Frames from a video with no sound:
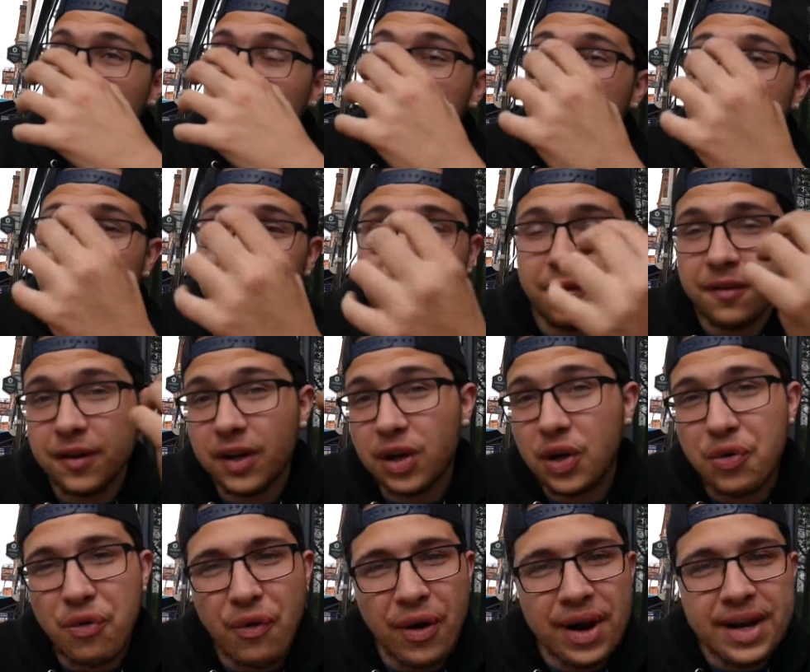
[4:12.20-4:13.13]
think of a
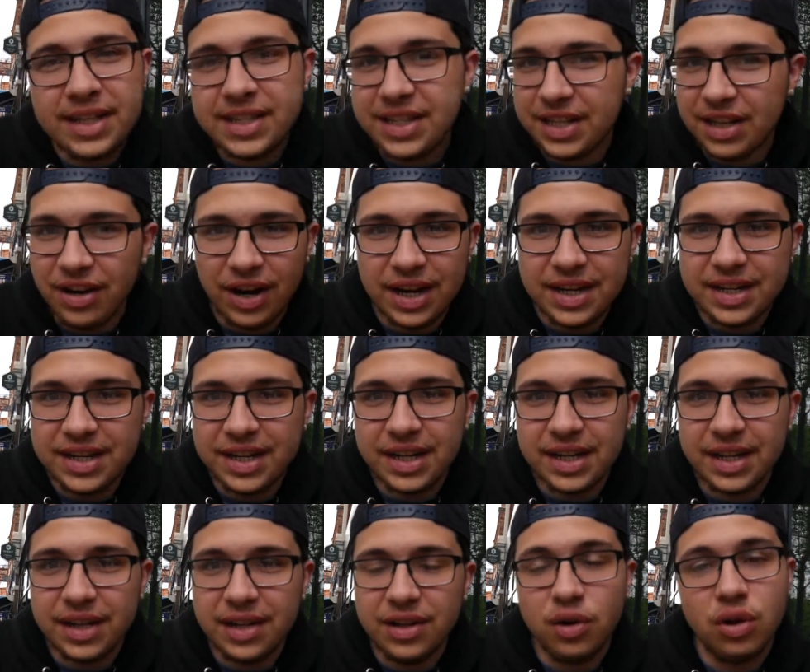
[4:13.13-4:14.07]
crazy
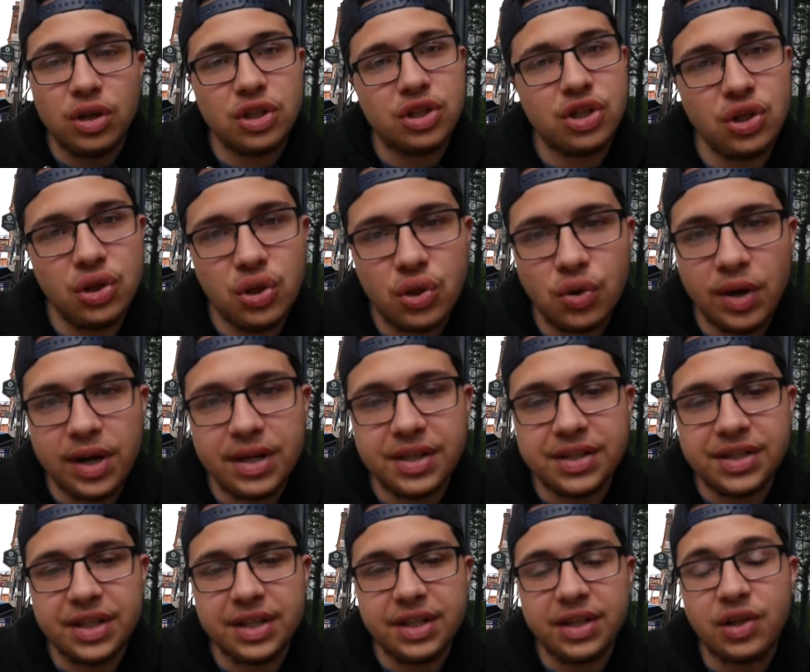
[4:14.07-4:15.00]
idea, not too
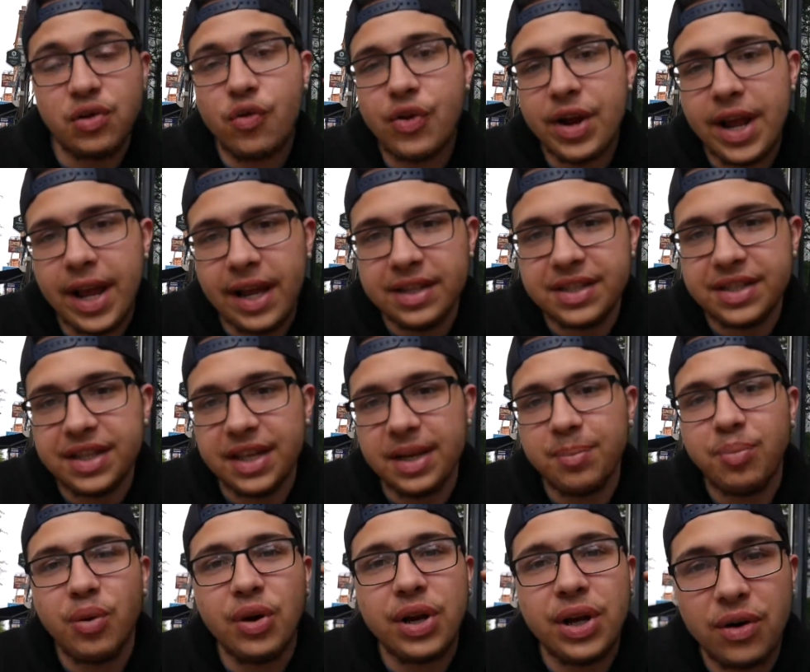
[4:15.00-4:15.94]
crazy, create it,
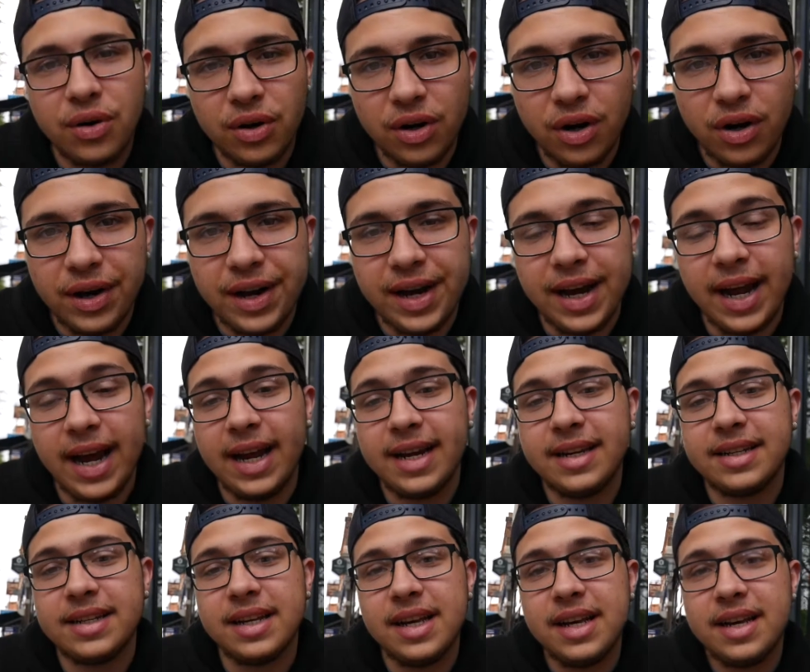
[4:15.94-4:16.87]
put it online,
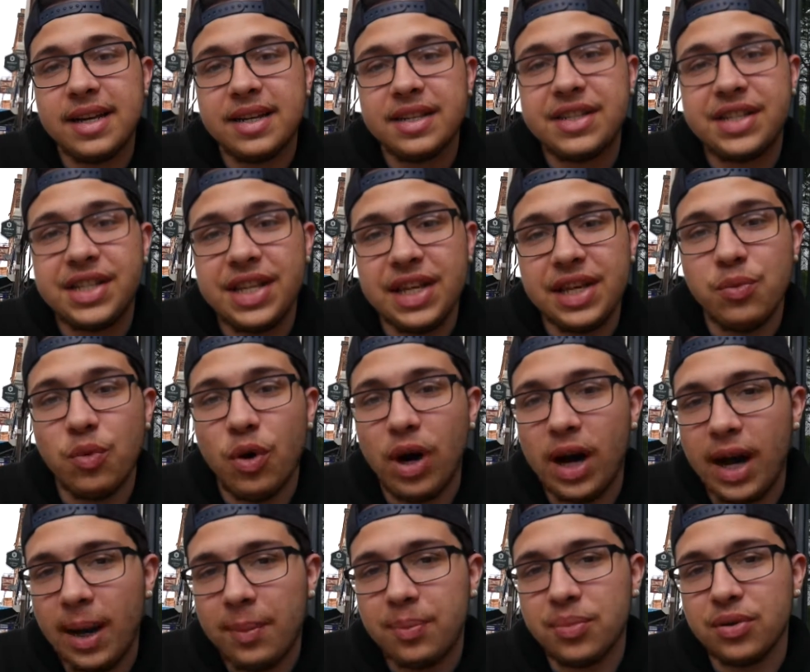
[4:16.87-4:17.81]
and see
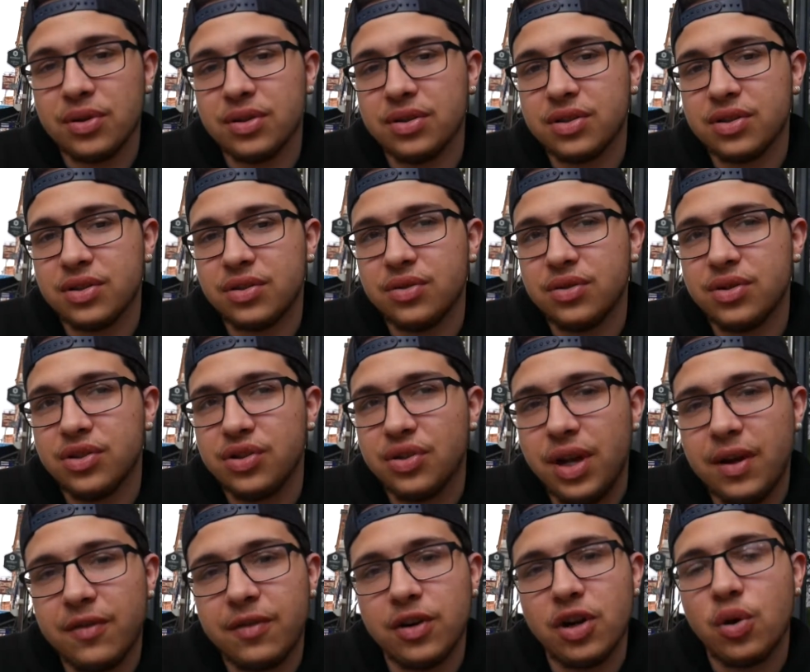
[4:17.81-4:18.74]
what happens, because you
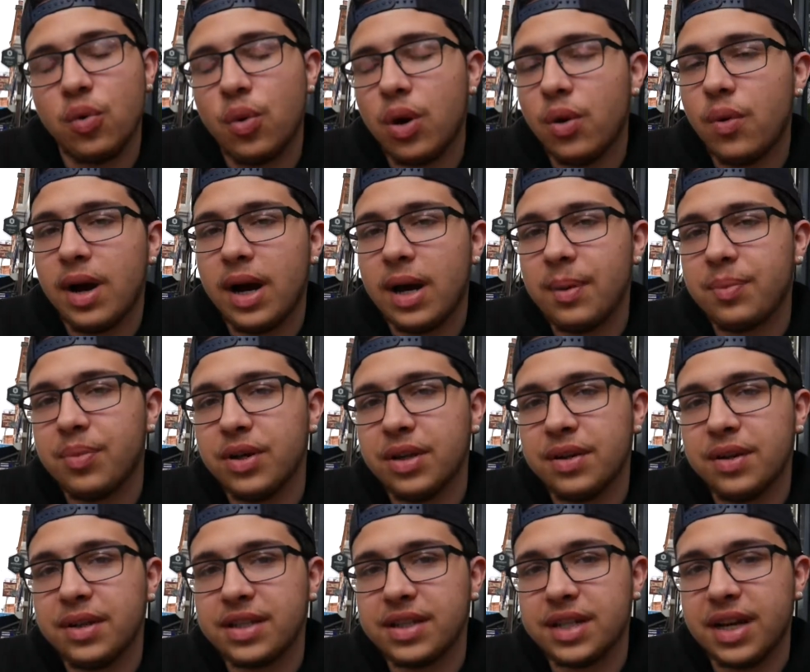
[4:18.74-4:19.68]
never know what will happen
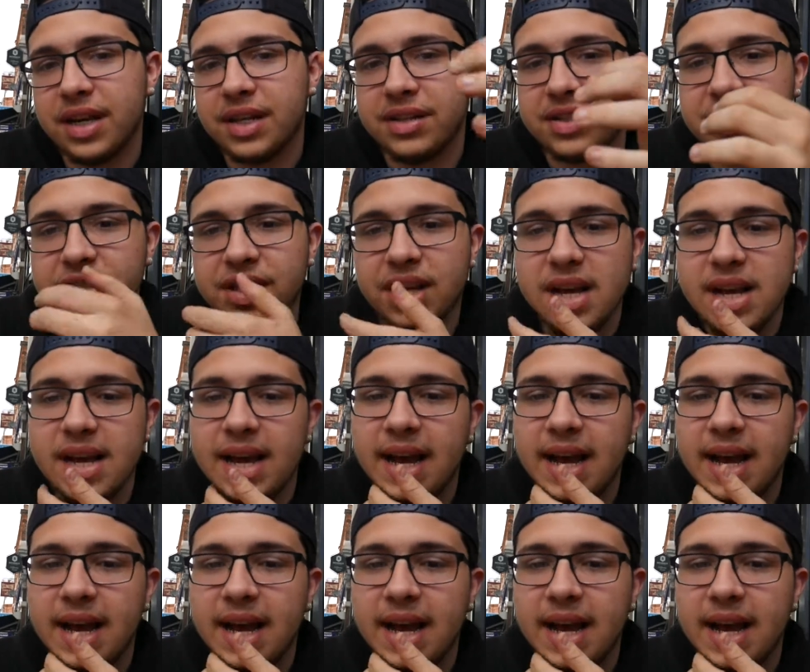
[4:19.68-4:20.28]
in this case.